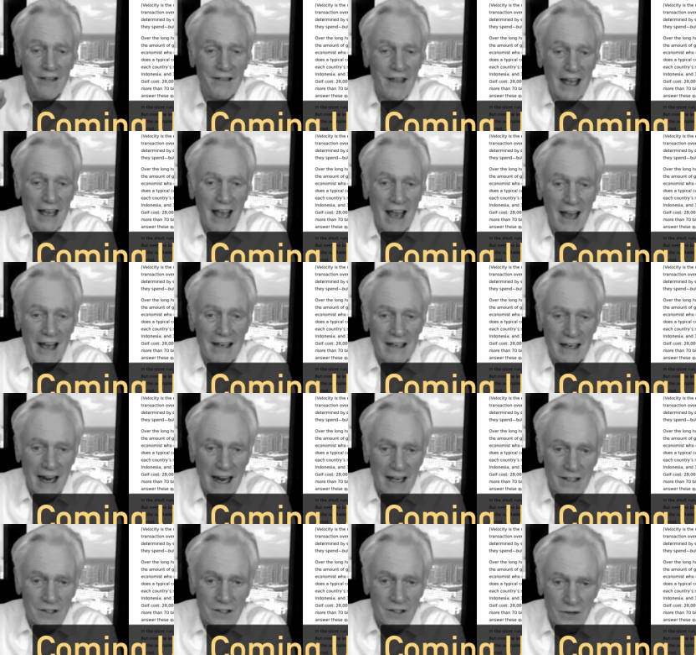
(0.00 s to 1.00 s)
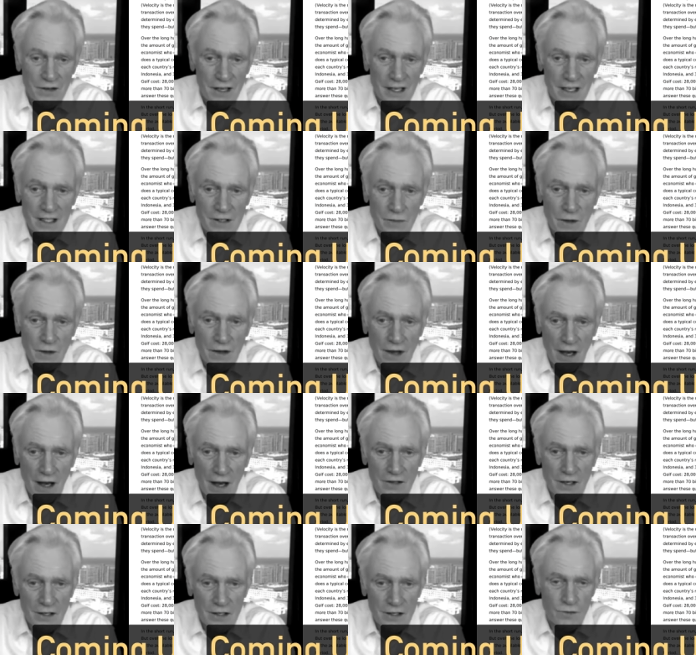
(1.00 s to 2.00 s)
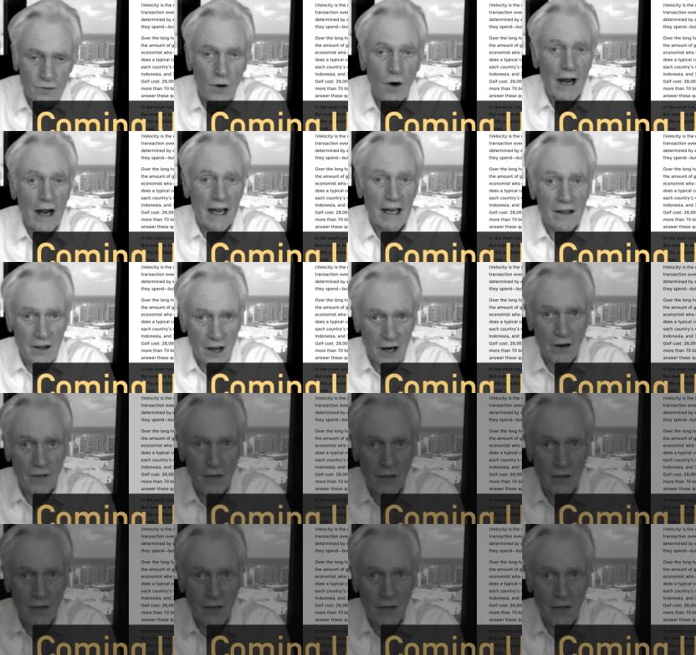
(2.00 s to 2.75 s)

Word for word: They can't answer this without destroying their